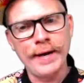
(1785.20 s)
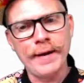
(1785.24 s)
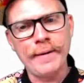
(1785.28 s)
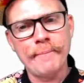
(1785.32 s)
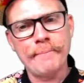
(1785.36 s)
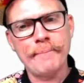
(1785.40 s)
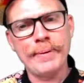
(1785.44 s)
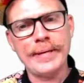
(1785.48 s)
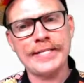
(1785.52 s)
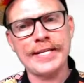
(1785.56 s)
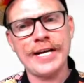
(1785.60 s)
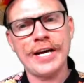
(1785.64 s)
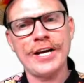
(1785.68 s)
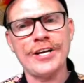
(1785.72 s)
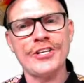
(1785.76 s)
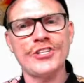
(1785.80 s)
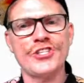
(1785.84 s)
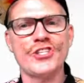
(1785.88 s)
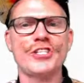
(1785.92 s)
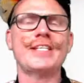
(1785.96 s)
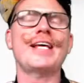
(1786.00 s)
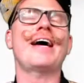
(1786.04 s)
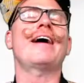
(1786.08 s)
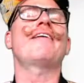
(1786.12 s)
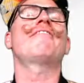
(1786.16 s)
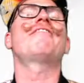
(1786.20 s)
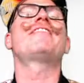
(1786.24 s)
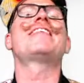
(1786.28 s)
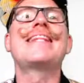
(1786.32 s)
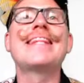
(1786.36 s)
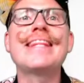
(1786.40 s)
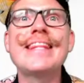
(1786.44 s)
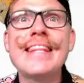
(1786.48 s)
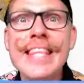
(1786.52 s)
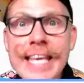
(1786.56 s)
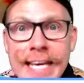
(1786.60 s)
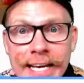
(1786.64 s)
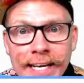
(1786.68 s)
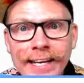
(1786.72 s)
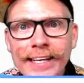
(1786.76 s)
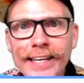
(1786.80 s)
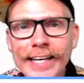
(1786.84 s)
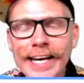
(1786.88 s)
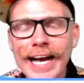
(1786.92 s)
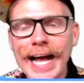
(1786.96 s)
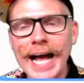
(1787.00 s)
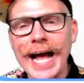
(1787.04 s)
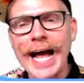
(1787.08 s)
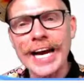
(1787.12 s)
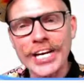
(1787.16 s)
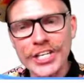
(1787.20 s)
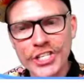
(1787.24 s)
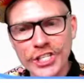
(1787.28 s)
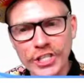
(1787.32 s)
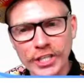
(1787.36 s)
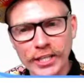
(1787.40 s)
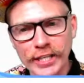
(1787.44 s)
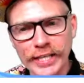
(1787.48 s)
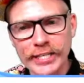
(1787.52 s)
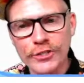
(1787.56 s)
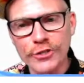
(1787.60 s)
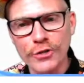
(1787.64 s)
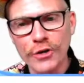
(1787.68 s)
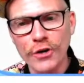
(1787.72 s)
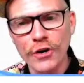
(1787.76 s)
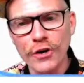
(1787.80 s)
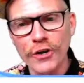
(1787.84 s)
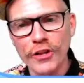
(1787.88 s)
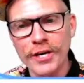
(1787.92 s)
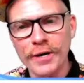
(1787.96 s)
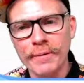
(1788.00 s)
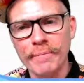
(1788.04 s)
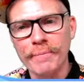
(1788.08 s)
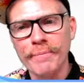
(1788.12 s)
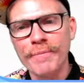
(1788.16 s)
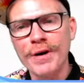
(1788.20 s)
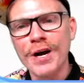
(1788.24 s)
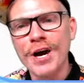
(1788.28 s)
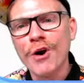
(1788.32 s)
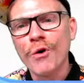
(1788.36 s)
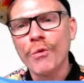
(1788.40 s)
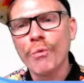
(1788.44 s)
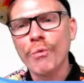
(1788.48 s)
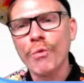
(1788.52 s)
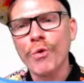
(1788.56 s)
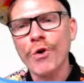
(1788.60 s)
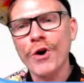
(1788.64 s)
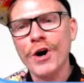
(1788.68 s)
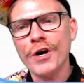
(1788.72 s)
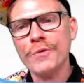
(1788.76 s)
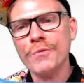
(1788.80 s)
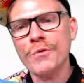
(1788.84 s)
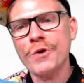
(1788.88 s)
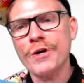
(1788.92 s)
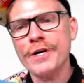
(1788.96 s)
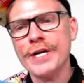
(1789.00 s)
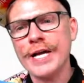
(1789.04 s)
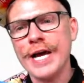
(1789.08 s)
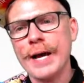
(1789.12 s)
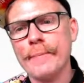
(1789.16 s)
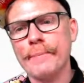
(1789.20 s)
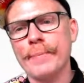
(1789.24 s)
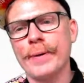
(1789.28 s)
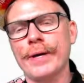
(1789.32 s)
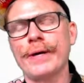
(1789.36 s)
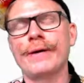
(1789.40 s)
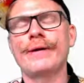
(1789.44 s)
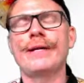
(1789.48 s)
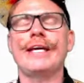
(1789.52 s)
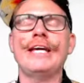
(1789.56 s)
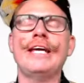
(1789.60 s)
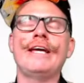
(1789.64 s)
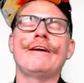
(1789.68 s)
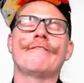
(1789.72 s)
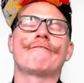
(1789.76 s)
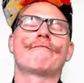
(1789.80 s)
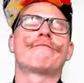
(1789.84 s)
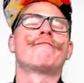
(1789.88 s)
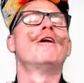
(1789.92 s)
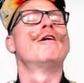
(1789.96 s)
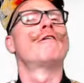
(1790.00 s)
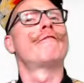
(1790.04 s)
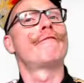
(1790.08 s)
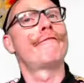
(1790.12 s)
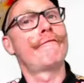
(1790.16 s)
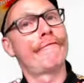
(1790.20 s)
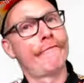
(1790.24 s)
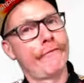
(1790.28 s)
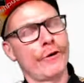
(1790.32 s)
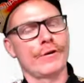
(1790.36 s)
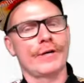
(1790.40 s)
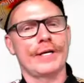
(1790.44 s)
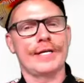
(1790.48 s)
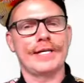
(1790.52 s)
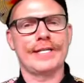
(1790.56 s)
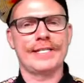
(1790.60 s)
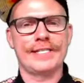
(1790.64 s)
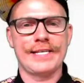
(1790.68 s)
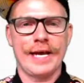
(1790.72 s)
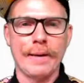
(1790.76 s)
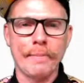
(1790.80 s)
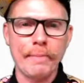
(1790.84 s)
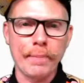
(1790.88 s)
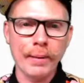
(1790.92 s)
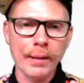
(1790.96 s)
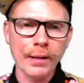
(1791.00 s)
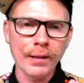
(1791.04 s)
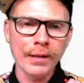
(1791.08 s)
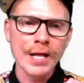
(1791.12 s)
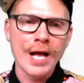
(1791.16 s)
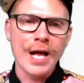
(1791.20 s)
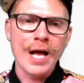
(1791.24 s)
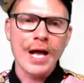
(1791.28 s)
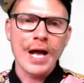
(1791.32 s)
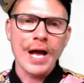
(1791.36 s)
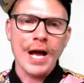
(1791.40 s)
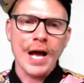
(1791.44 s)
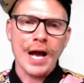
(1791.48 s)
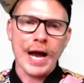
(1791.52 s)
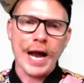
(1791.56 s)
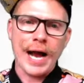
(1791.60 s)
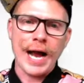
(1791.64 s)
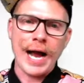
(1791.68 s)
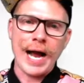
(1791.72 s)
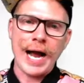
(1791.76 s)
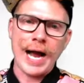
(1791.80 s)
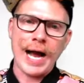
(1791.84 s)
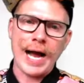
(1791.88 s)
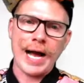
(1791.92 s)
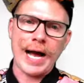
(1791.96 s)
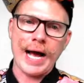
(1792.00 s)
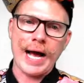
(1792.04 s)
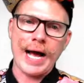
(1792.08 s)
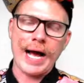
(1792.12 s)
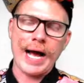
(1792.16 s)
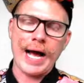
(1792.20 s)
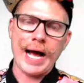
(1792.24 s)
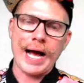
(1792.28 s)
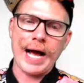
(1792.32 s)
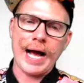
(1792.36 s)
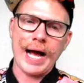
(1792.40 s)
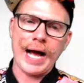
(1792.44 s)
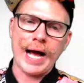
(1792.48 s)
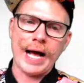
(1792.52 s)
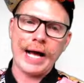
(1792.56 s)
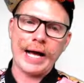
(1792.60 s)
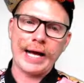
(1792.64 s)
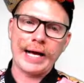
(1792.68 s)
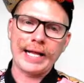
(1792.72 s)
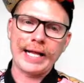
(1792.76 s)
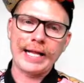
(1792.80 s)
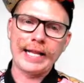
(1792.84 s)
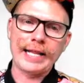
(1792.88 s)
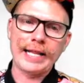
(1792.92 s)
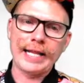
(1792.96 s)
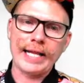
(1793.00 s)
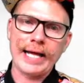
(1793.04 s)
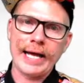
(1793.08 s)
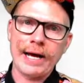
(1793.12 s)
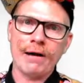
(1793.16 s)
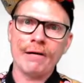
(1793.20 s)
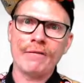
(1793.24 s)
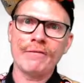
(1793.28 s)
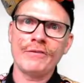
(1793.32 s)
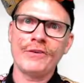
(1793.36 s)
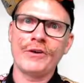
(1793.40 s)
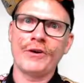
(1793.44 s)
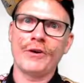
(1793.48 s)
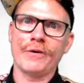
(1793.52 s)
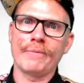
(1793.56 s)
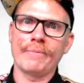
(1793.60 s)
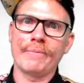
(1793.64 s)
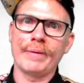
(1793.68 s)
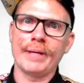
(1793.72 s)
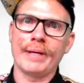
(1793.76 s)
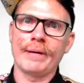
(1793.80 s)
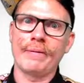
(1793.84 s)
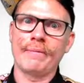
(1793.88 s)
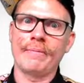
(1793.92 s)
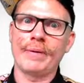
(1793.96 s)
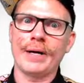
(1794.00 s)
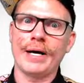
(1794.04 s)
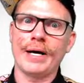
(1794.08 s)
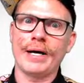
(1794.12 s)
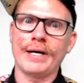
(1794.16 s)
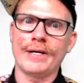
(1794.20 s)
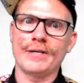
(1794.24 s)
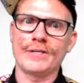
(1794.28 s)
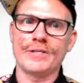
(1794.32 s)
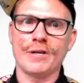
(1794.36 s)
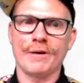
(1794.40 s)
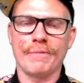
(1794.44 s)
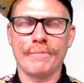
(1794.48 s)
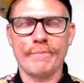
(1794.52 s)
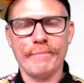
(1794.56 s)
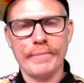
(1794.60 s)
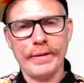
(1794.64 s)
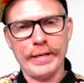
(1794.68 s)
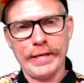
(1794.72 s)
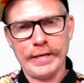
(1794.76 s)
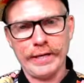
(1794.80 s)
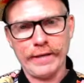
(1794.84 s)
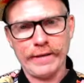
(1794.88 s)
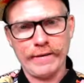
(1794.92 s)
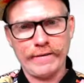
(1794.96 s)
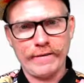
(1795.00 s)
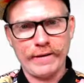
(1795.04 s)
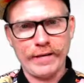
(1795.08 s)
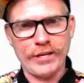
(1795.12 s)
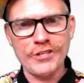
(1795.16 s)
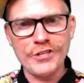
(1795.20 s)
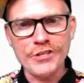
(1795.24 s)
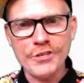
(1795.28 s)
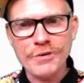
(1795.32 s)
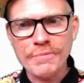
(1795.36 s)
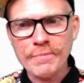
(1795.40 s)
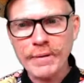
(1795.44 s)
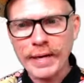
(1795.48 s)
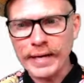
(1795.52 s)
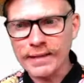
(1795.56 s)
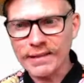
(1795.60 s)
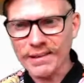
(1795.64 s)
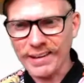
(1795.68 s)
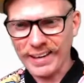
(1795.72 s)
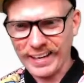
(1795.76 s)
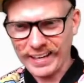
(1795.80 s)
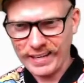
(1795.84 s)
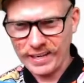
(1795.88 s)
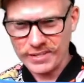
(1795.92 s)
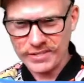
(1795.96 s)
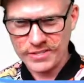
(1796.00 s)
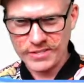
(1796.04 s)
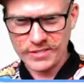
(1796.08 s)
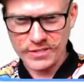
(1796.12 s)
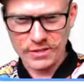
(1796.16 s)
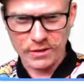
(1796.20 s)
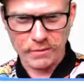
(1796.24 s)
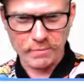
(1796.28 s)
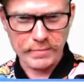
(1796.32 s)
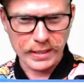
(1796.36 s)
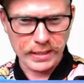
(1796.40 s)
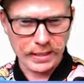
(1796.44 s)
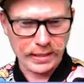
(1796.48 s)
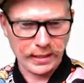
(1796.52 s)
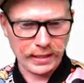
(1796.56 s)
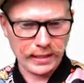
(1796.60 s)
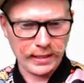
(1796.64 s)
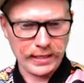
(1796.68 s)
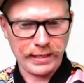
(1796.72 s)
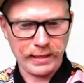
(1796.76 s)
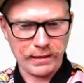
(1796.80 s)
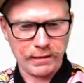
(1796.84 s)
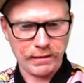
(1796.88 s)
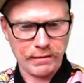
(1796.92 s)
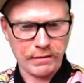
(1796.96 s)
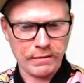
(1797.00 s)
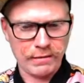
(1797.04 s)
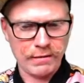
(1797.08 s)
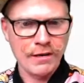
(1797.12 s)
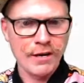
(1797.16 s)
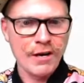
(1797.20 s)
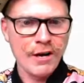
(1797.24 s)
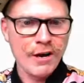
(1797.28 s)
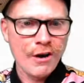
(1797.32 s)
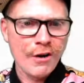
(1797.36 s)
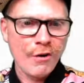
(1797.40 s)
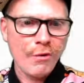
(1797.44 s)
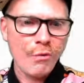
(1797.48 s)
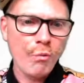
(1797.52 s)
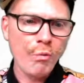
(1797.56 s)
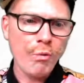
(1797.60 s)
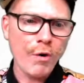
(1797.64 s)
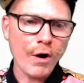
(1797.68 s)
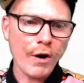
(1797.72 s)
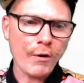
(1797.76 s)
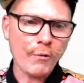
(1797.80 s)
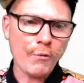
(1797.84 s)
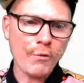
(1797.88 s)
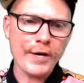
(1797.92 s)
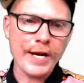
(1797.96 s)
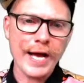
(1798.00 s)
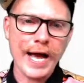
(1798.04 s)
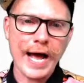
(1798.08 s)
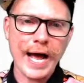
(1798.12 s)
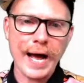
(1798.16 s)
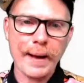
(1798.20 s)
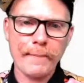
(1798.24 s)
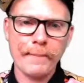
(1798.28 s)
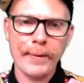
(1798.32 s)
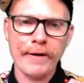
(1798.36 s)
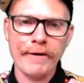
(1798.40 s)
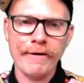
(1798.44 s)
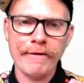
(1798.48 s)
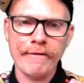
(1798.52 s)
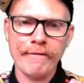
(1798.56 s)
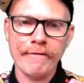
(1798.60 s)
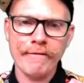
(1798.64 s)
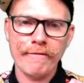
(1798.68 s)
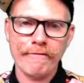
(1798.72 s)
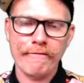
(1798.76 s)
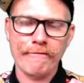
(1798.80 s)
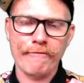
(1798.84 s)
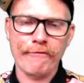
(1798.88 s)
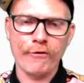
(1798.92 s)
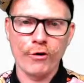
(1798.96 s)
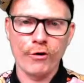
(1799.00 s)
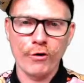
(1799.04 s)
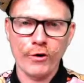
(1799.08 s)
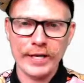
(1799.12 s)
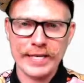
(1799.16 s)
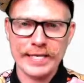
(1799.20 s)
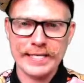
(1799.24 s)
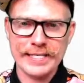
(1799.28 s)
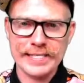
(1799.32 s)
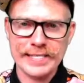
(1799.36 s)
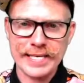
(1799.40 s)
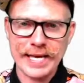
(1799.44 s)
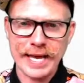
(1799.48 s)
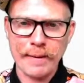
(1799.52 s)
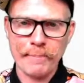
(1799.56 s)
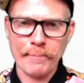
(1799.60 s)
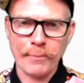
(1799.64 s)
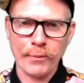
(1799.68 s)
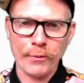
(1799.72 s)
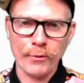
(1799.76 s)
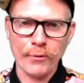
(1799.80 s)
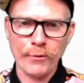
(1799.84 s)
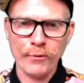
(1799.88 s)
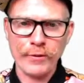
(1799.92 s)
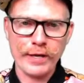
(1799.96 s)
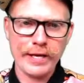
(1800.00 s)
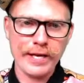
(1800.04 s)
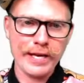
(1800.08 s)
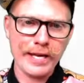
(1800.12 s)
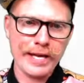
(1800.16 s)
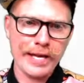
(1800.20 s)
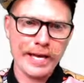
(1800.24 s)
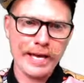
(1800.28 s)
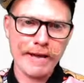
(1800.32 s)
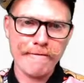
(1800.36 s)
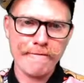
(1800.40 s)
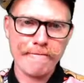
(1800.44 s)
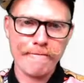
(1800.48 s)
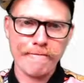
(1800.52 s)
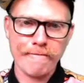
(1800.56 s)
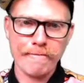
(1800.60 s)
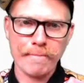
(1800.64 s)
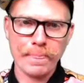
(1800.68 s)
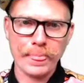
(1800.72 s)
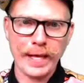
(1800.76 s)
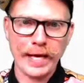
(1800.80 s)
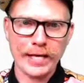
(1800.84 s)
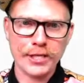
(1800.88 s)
But don't just have a think, actually draw them. What would happen if, for example, a clown got bitten by a zombie and you made like a zombie clown? What would happen, for example, if a